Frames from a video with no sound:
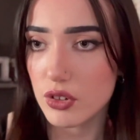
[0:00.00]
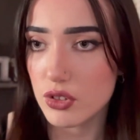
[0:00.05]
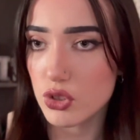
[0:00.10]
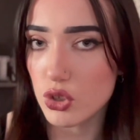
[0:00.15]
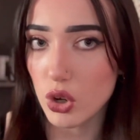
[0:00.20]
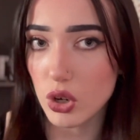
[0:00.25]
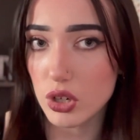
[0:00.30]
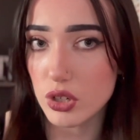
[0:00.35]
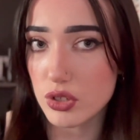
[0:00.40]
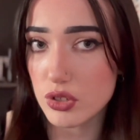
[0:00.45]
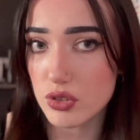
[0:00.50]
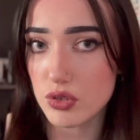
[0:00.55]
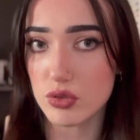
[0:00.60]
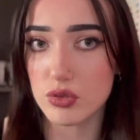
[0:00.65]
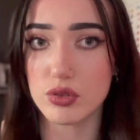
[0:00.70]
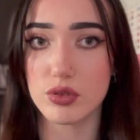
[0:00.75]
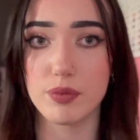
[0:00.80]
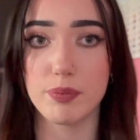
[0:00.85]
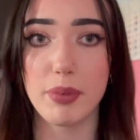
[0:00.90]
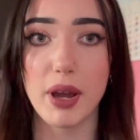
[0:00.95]

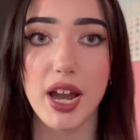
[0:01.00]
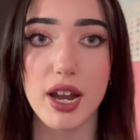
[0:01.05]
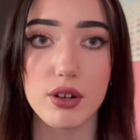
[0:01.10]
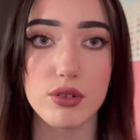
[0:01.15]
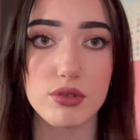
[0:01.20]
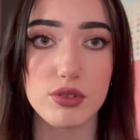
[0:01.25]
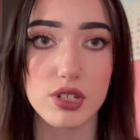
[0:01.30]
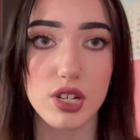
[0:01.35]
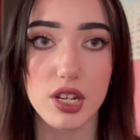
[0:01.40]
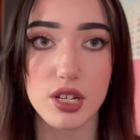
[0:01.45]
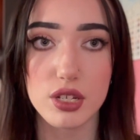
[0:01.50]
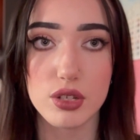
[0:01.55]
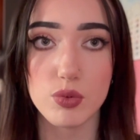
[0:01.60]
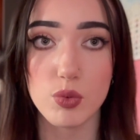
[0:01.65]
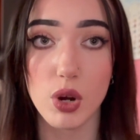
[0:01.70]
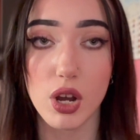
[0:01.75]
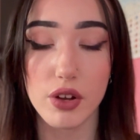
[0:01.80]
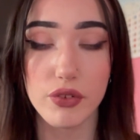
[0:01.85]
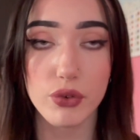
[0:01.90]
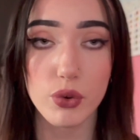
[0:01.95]
or pounds. It's
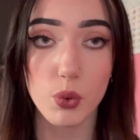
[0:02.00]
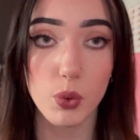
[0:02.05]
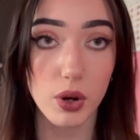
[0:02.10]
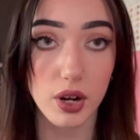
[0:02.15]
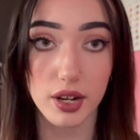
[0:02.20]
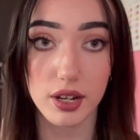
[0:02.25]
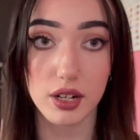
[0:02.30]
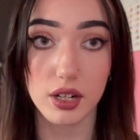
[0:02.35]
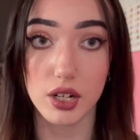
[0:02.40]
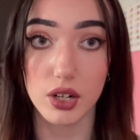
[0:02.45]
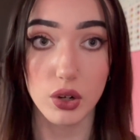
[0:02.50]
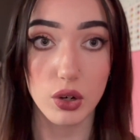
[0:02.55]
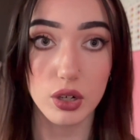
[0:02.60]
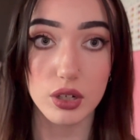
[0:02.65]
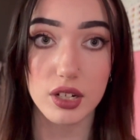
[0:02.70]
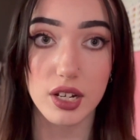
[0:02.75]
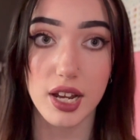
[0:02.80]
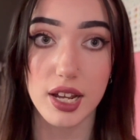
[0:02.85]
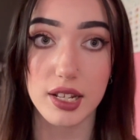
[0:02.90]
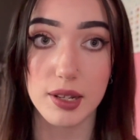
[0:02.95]
worth quite a
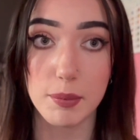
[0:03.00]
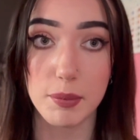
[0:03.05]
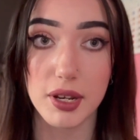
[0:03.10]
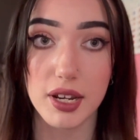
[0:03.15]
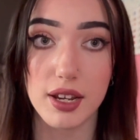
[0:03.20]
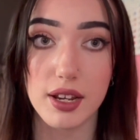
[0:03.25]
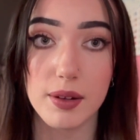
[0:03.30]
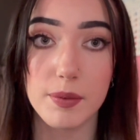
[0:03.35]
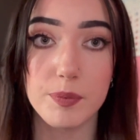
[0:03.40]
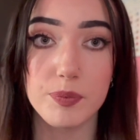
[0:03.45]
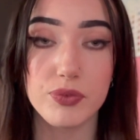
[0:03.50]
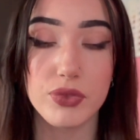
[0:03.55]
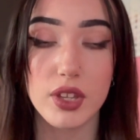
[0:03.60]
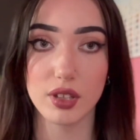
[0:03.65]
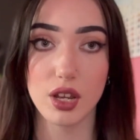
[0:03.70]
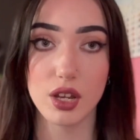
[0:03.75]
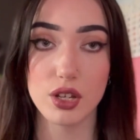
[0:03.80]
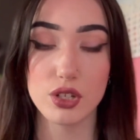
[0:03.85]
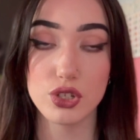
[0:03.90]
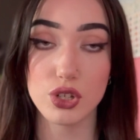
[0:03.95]
lot at the minute.
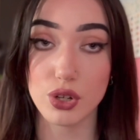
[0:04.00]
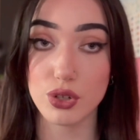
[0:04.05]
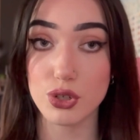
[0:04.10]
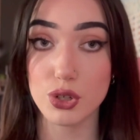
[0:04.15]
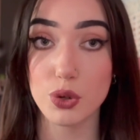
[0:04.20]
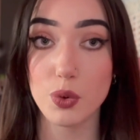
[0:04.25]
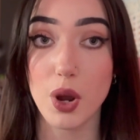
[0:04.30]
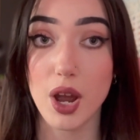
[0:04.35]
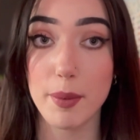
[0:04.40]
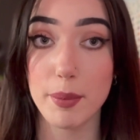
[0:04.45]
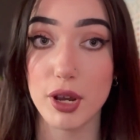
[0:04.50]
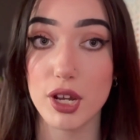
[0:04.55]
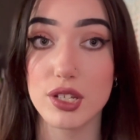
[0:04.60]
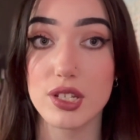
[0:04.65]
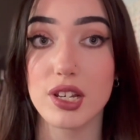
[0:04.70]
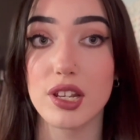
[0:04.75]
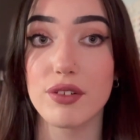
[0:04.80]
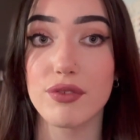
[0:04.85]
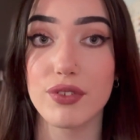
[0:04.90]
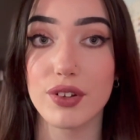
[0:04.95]
So do I
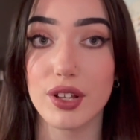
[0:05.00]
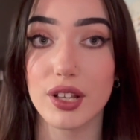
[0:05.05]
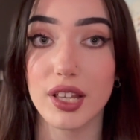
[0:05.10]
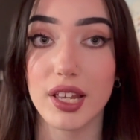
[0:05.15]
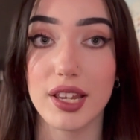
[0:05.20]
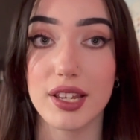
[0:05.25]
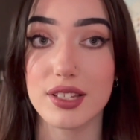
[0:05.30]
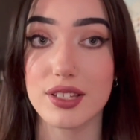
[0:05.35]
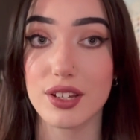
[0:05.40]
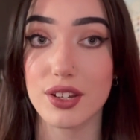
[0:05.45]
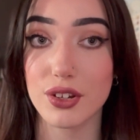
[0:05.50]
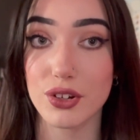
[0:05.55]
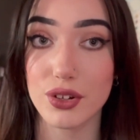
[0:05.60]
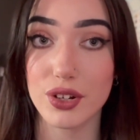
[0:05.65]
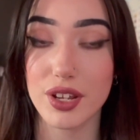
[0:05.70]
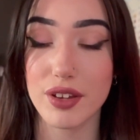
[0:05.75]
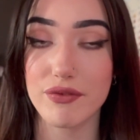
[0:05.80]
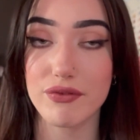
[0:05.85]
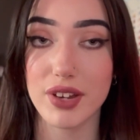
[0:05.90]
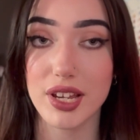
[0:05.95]
personally feel it is a good
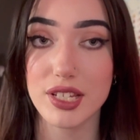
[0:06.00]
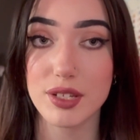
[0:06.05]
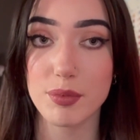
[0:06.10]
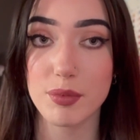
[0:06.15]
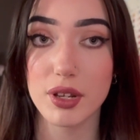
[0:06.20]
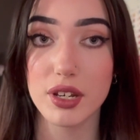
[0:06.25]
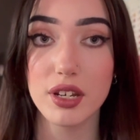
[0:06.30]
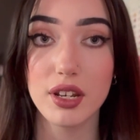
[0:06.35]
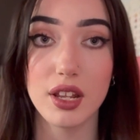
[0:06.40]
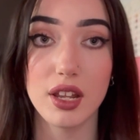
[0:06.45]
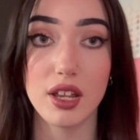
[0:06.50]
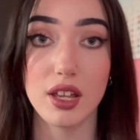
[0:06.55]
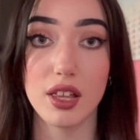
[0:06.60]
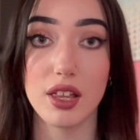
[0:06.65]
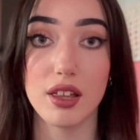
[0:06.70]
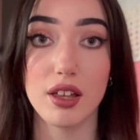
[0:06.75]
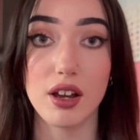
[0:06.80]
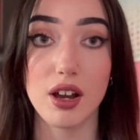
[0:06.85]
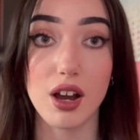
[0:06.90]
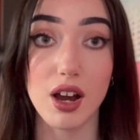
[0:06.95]
investment?
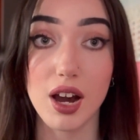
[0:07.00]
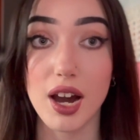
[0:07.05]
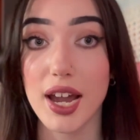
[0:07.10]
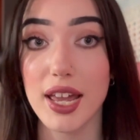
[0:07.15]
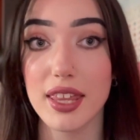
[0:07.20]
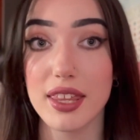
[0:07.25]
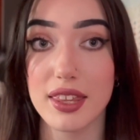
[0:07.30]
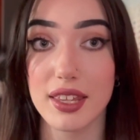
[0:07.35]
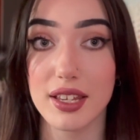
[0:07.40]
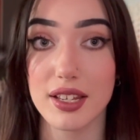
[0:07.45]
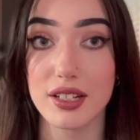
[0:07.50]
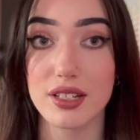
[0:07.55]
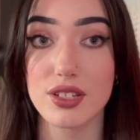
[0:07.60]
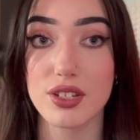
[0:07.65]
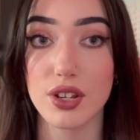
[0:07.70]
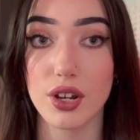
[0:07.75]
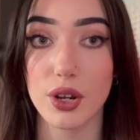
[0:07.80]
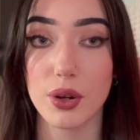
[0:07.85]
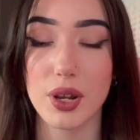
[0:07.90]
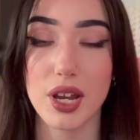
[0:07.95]
I think
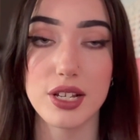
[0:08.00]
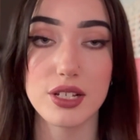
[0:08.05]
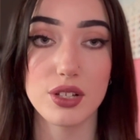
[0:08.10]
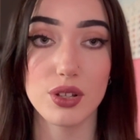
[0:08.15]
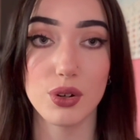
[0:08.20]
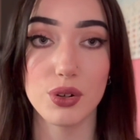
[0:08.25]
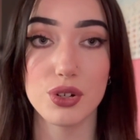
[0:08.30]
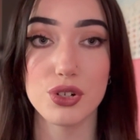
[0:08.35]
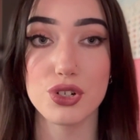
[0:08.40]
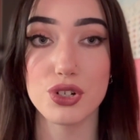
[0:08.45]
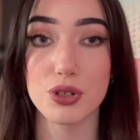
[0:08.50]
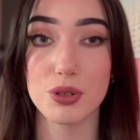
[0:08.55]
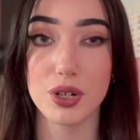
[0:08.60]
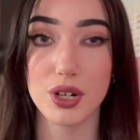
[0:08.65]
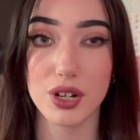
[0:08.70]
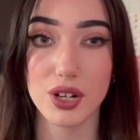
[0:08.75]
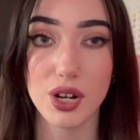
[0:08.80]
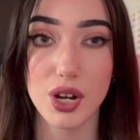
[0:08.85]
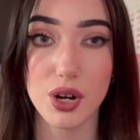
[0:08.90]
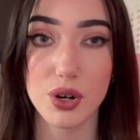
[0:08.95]
so, as long as you are
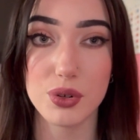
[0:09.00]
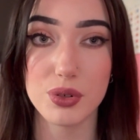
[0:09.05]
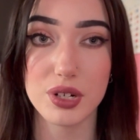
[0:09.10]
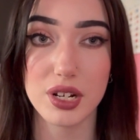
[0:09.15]
going to hold